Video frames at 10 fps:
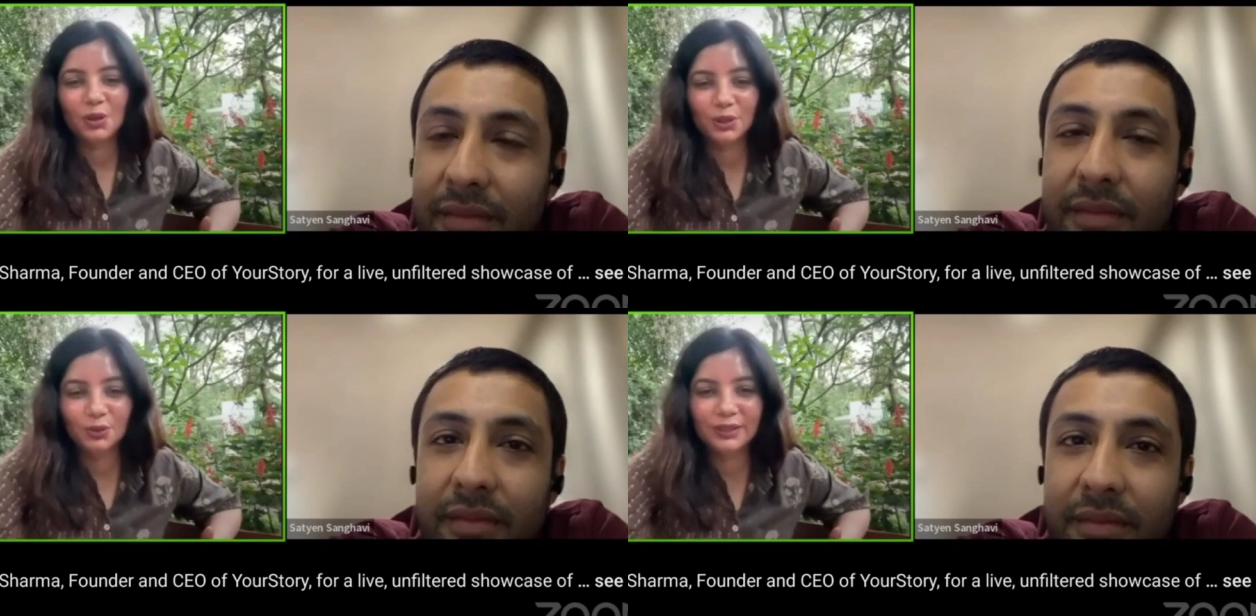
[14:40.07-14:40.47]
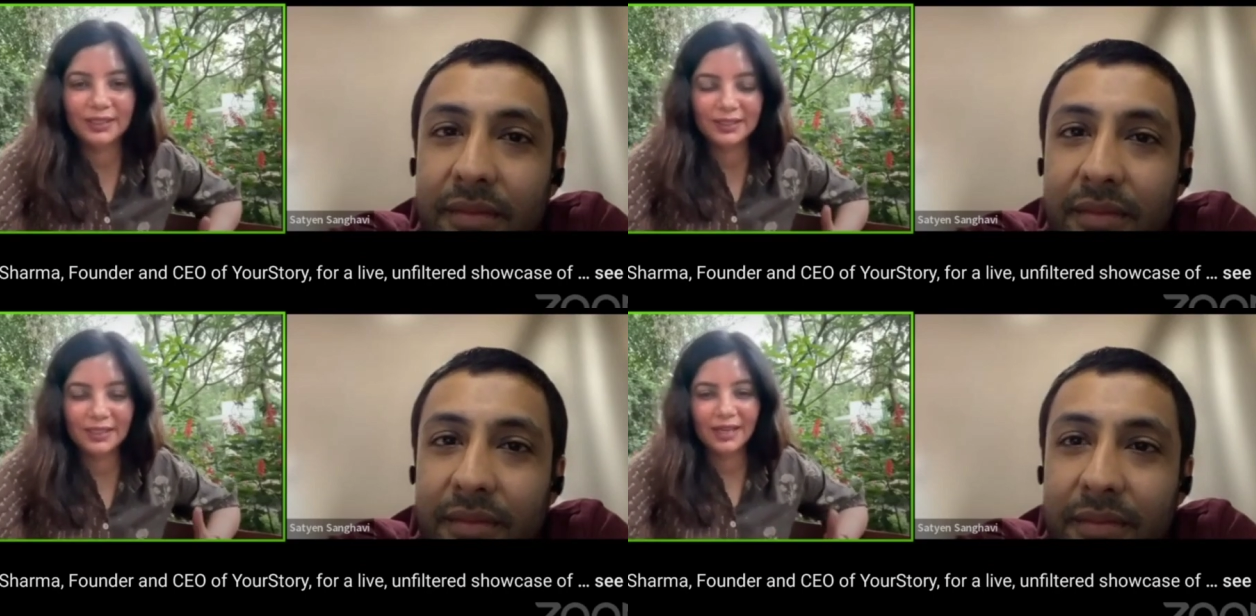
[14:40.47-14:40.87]
Speaker 1: we all know
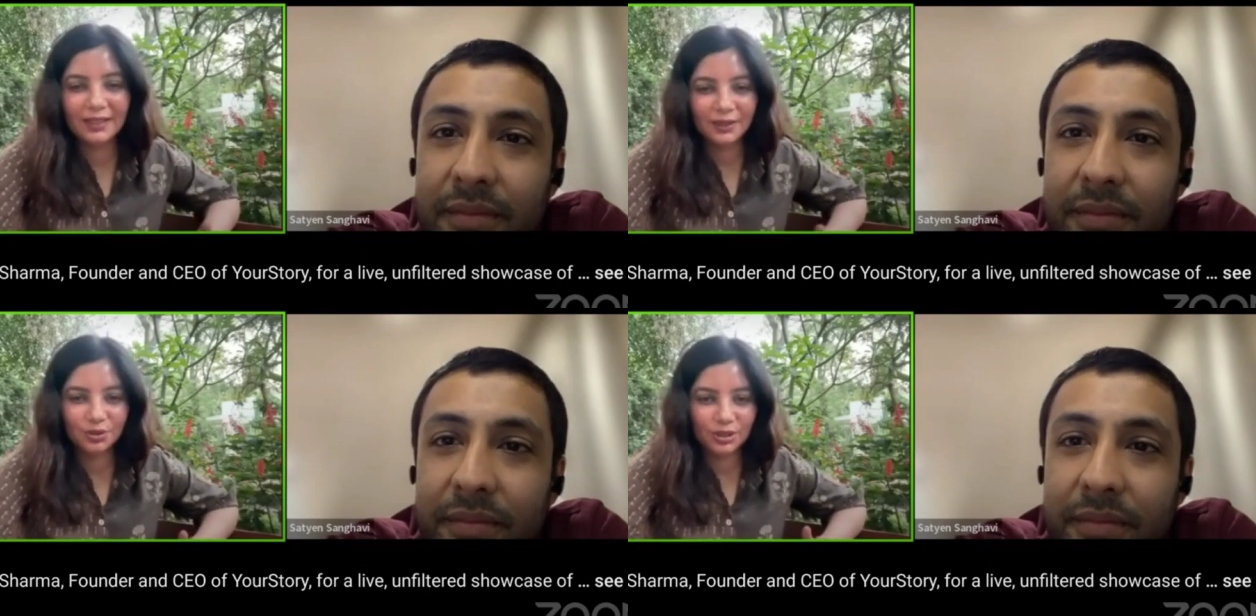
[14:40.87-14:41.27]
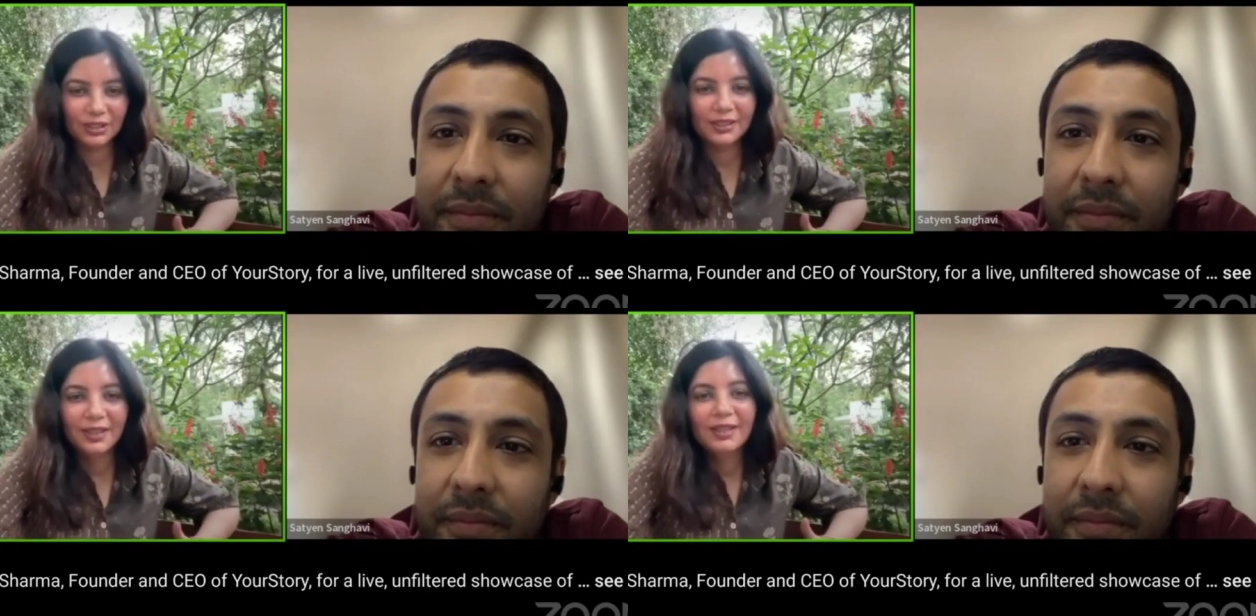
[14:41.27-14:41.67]
that in our
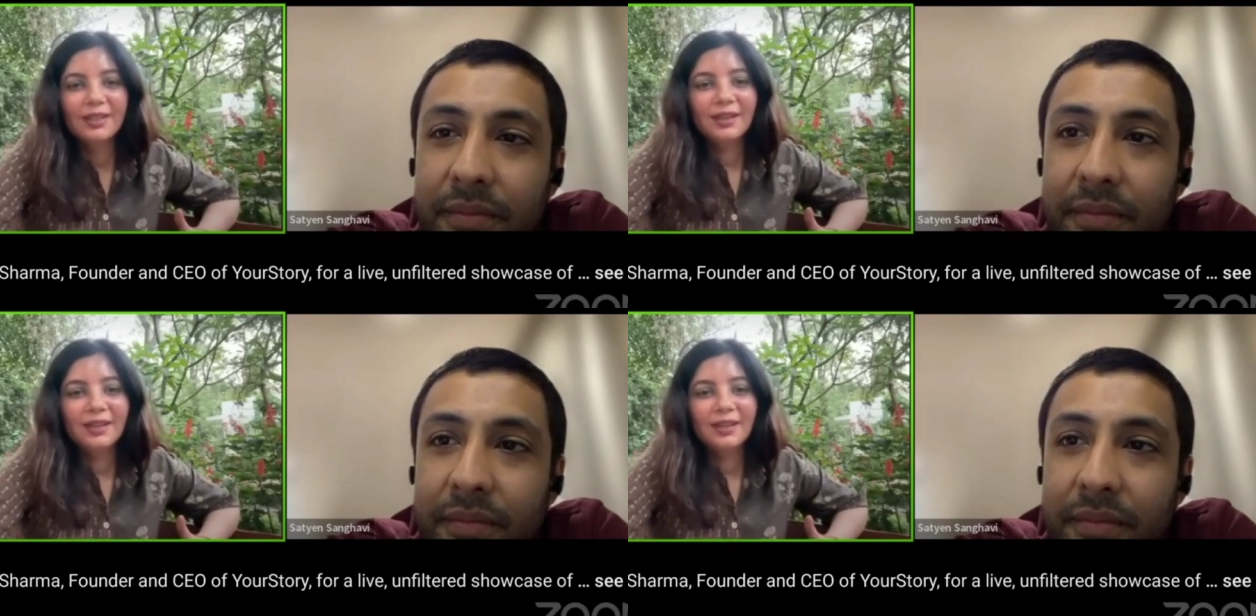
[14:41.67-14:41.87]
country